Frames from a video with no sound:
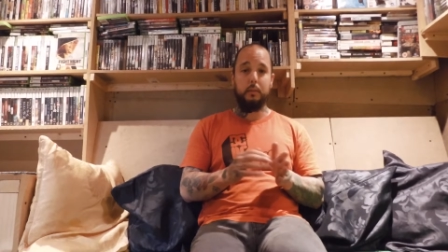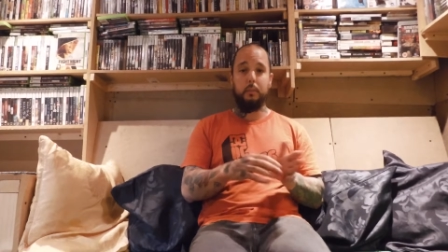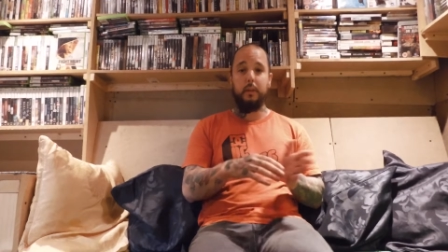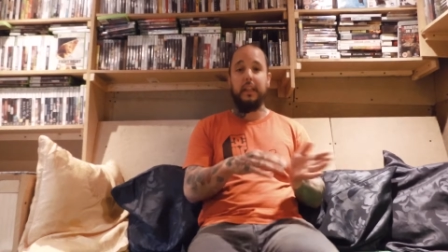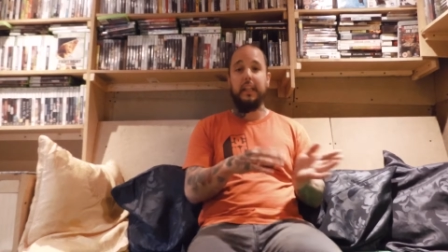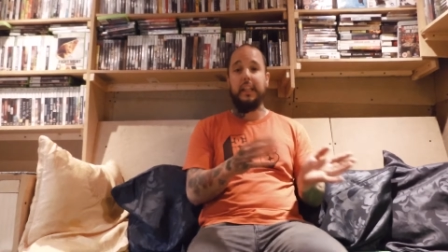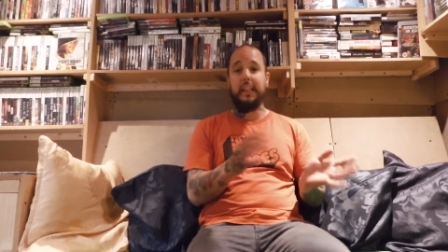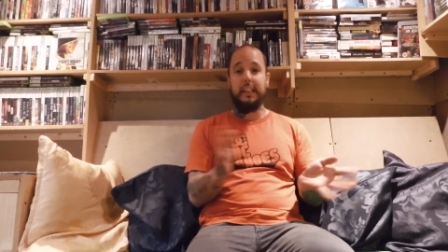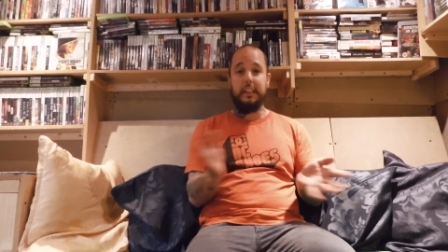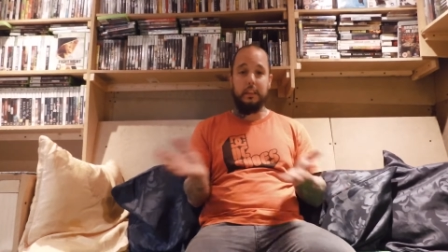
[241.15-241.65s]

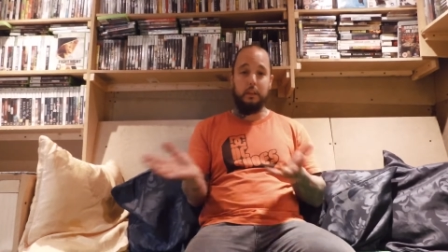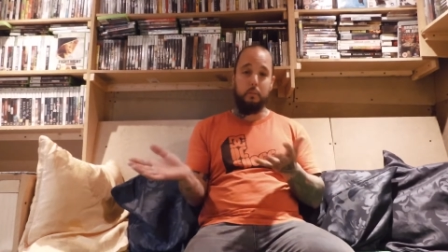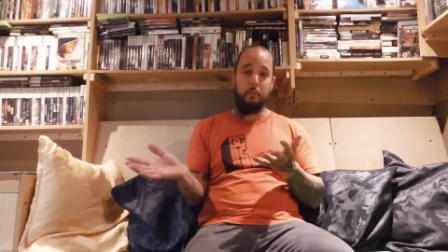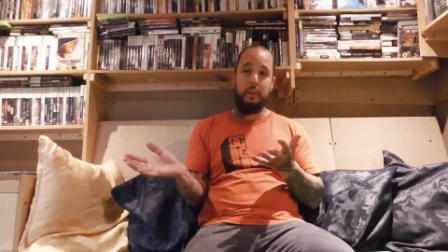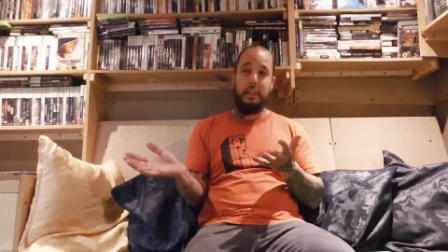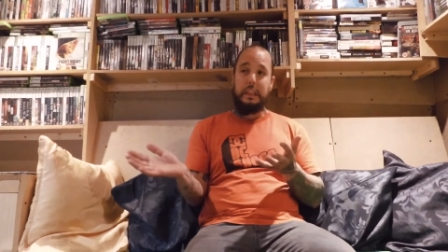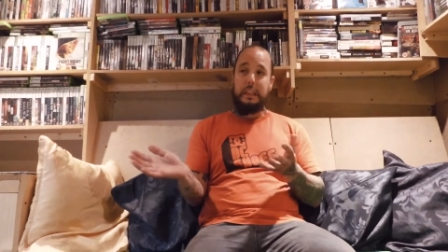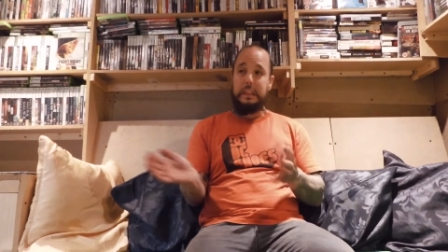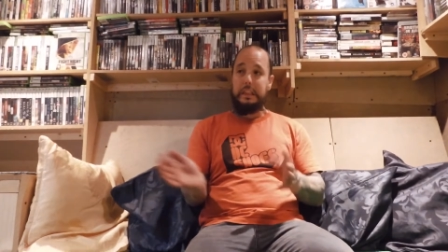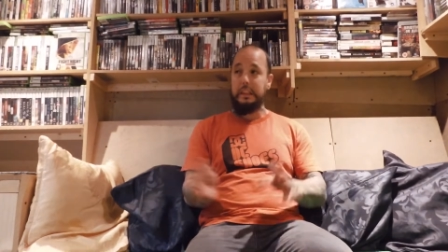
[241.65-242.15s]
But it is the
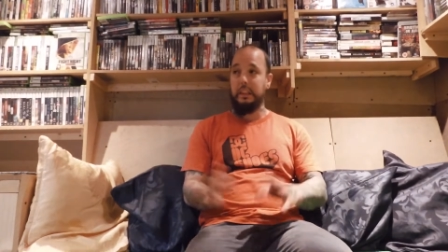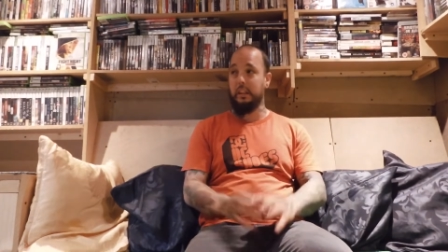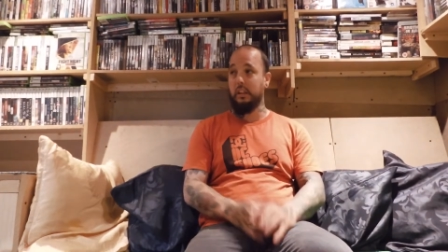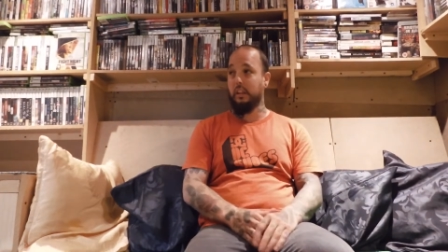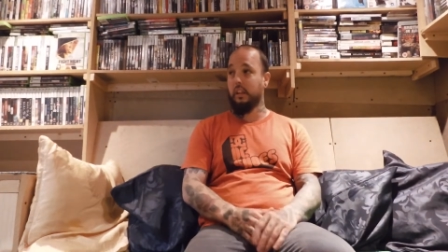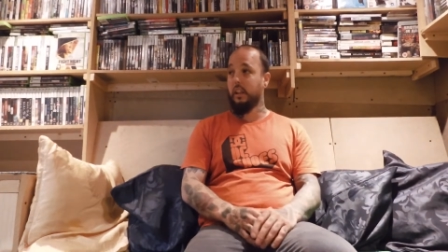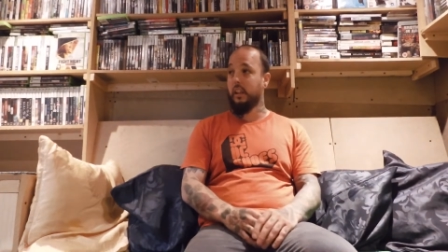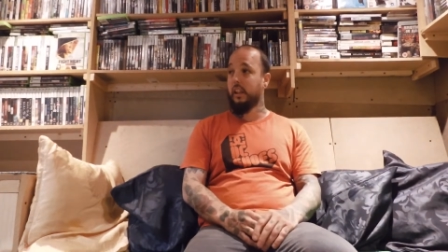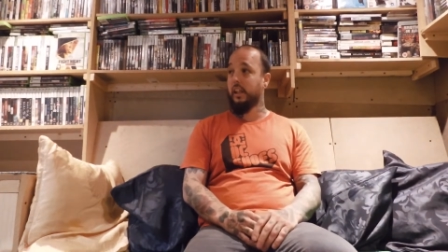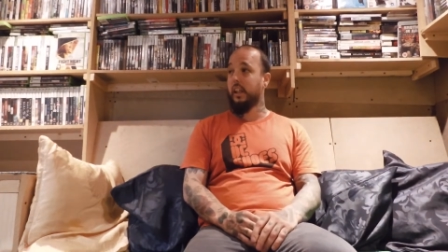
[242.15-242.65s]
media
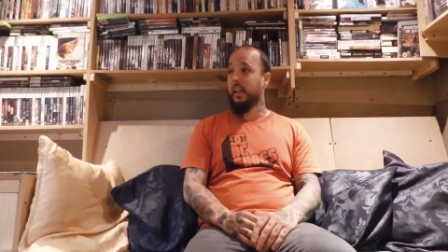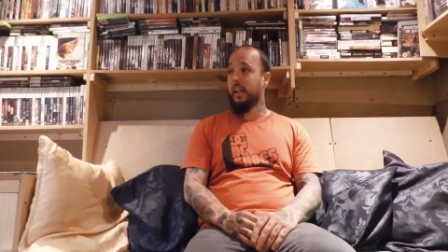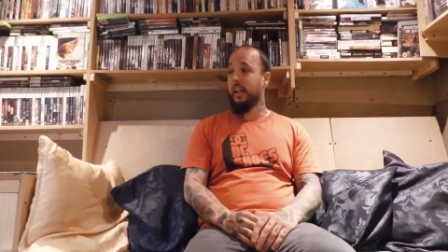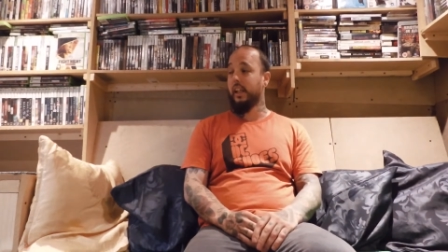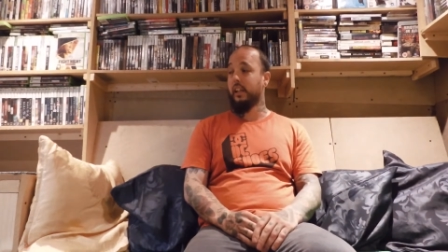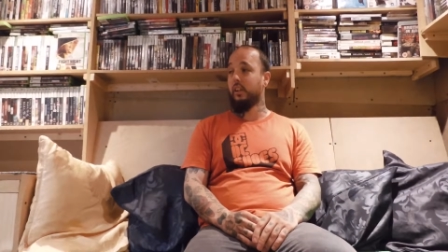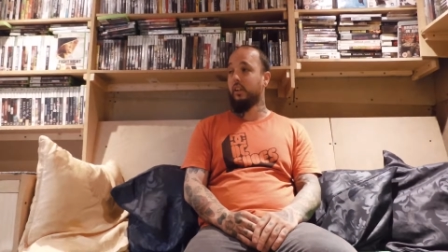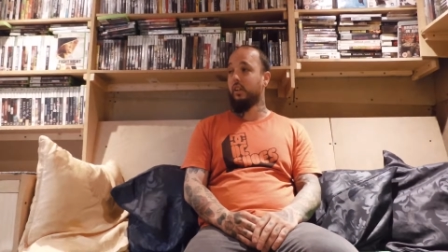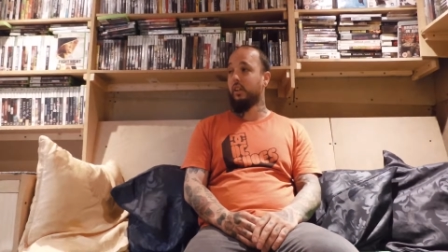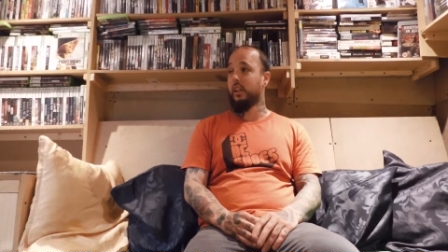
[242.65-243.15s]

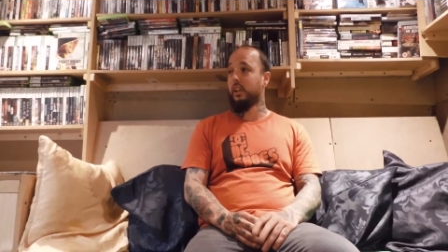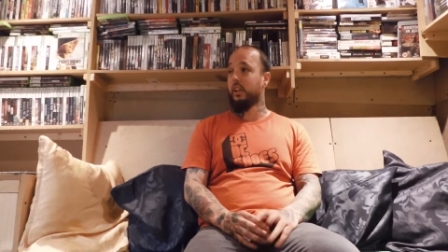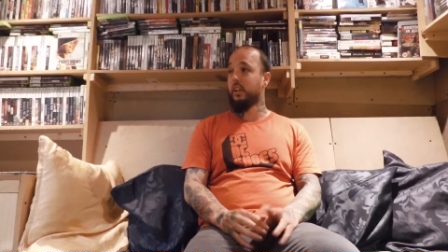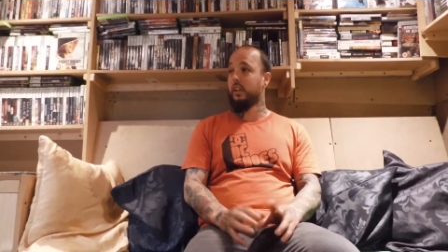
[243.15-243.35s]
and like